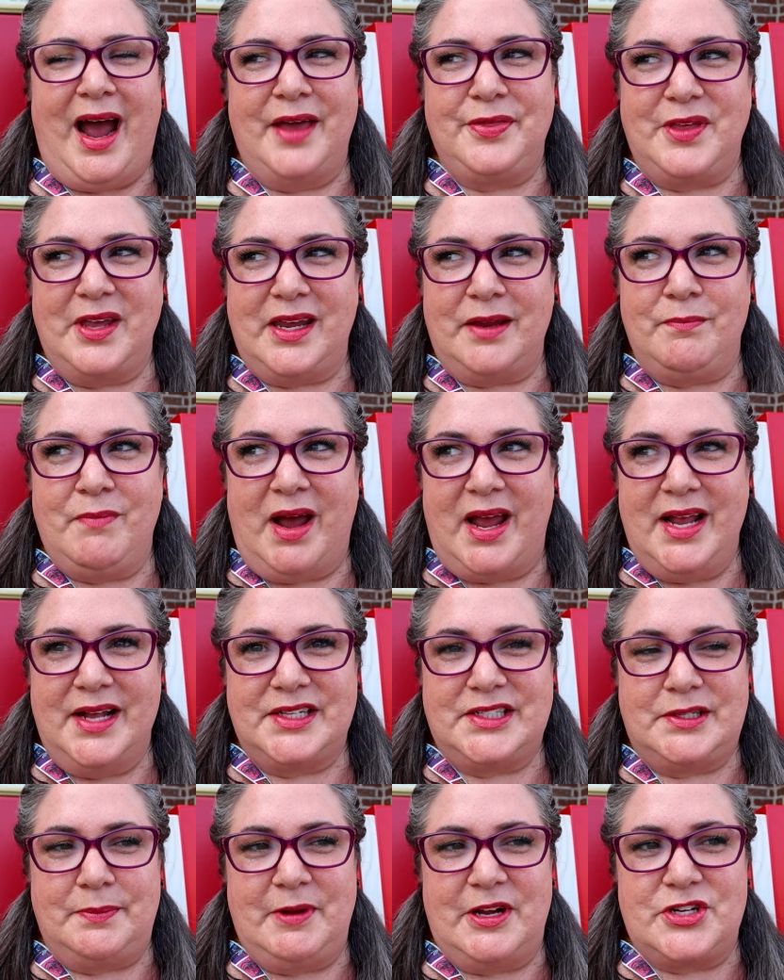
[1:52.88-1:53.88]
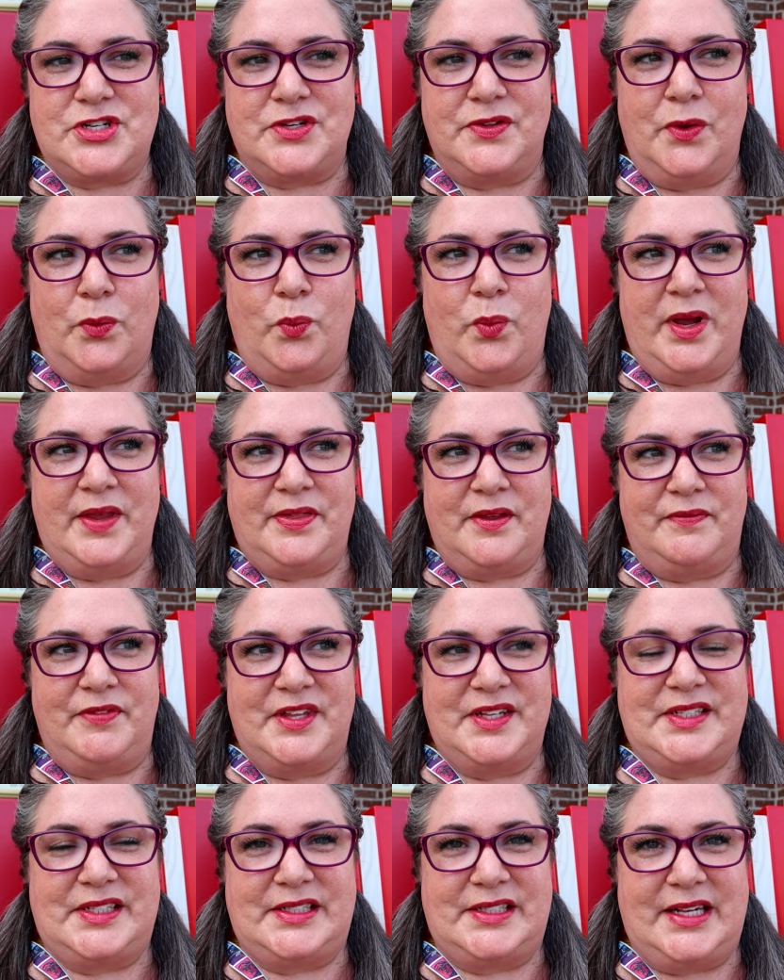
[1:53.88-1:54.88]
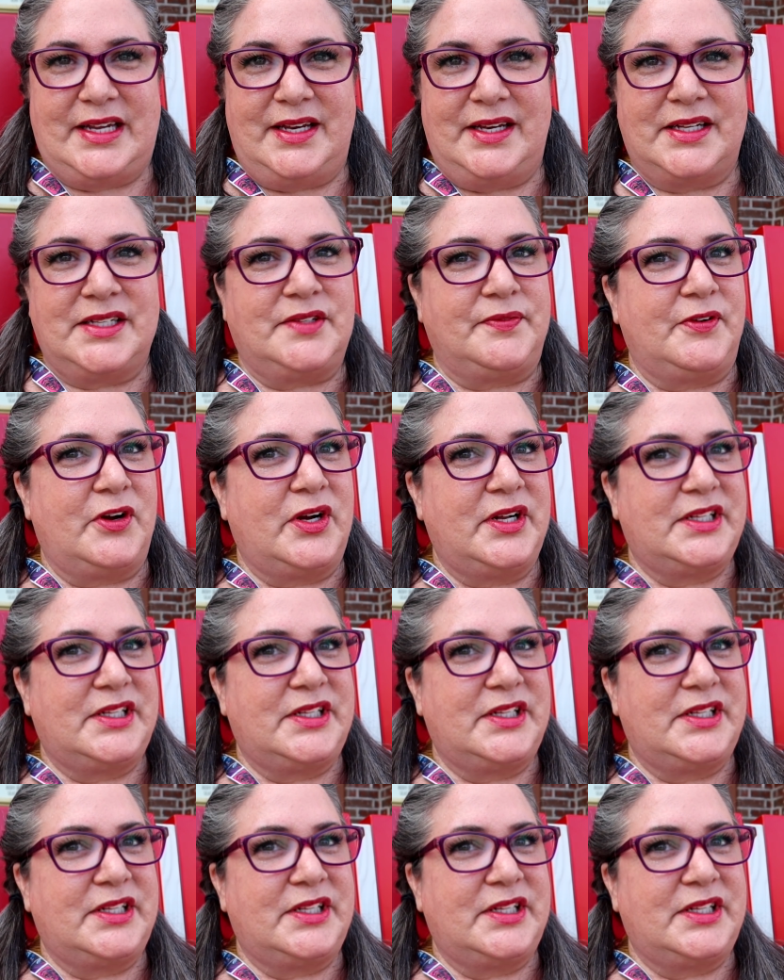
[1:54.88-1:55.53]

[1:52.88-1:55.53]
I think in my estimation, the width of this seat is very